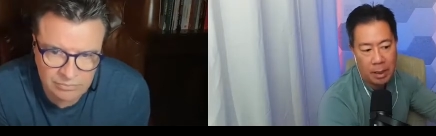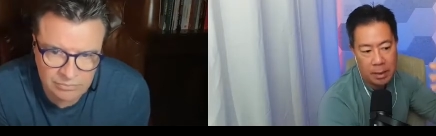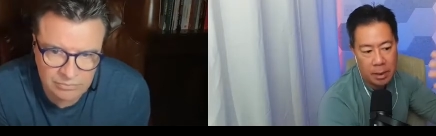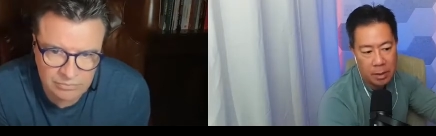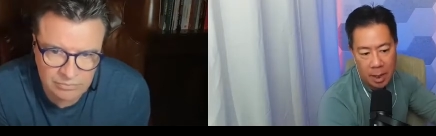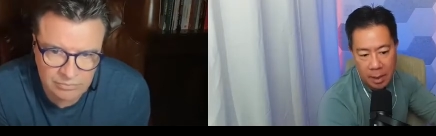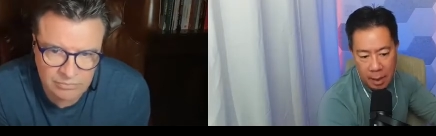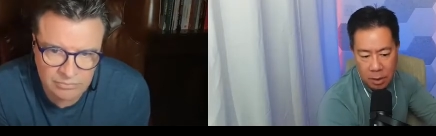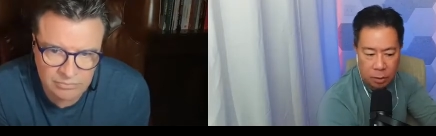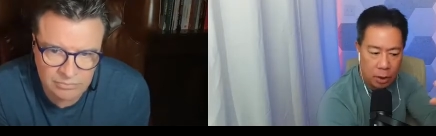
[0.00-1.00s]
Speaker 1: make sense of that
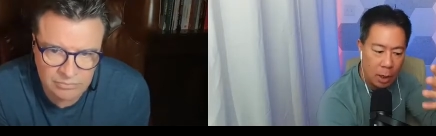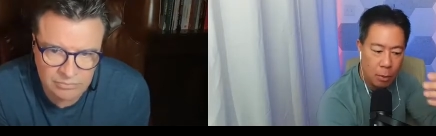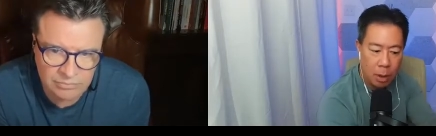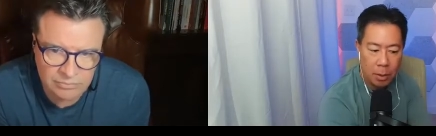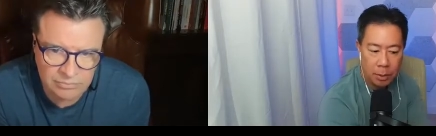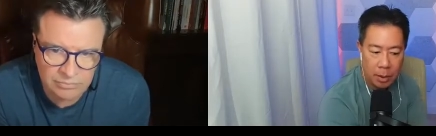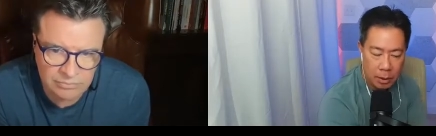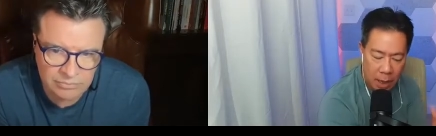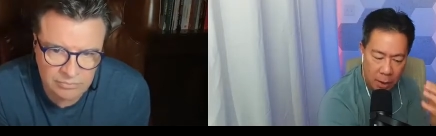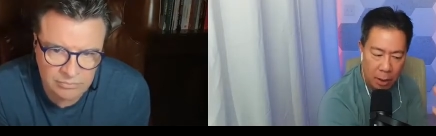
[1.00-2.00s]
data. So talk more about
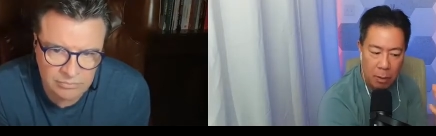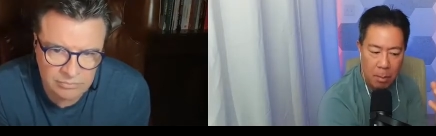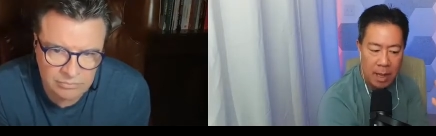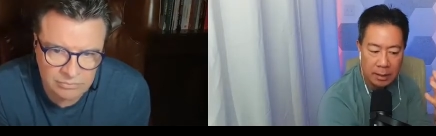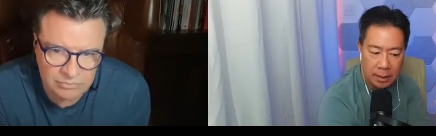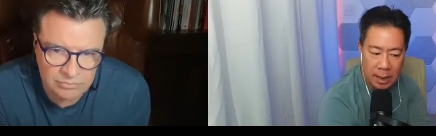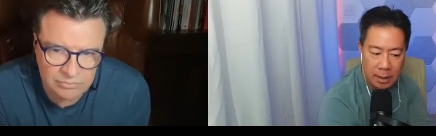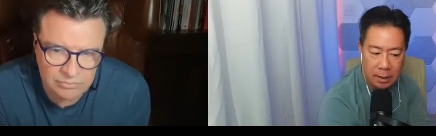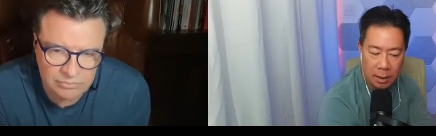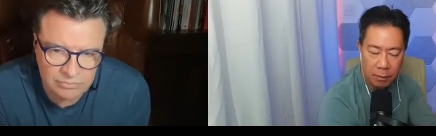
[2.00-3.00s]
that. So how can we make
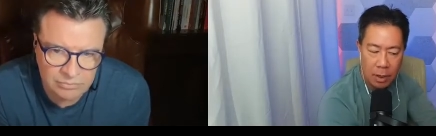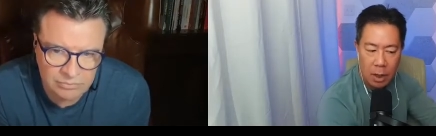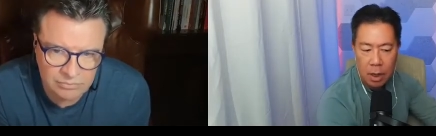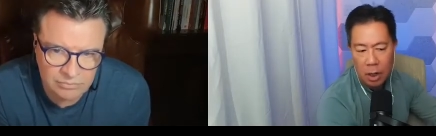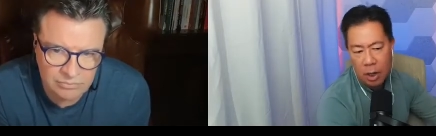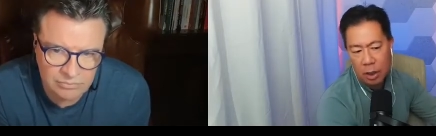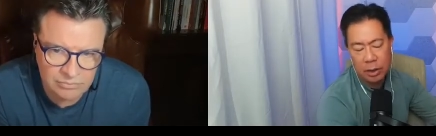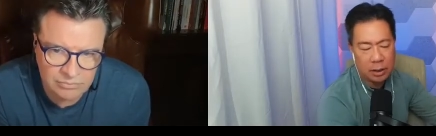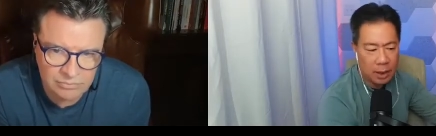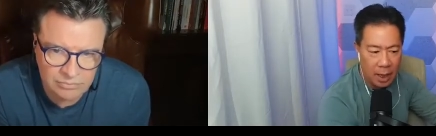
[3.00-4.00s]
sense of all
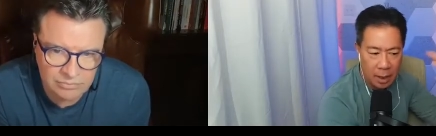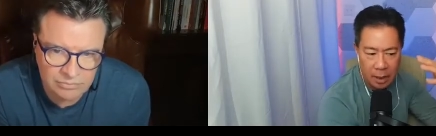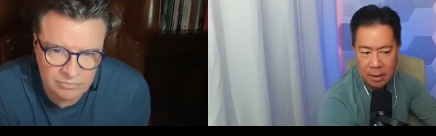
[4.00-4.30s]
this data